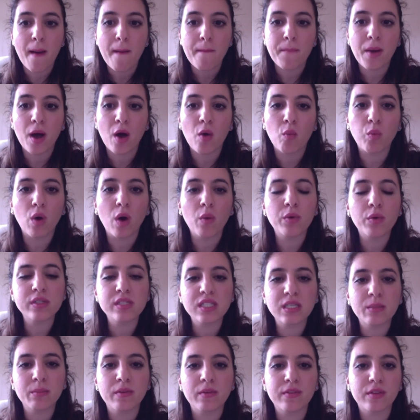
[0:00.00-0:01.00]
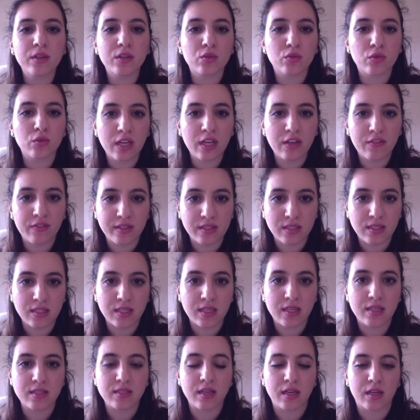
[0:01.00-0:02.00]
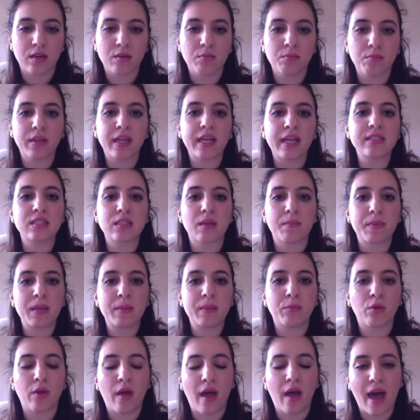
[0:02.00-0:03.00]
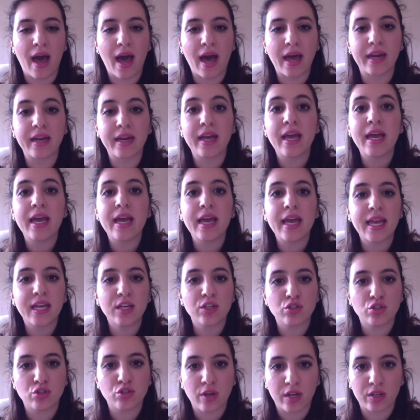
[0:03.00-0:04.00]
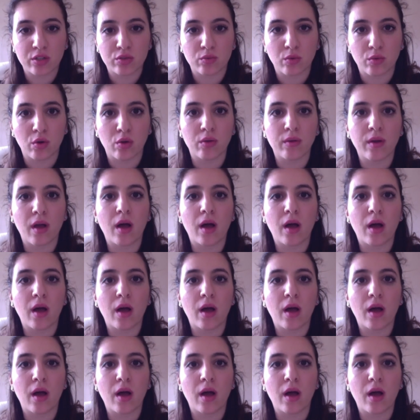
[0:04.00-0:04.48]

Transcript: But what were some of the grievances and complaints that people had in general?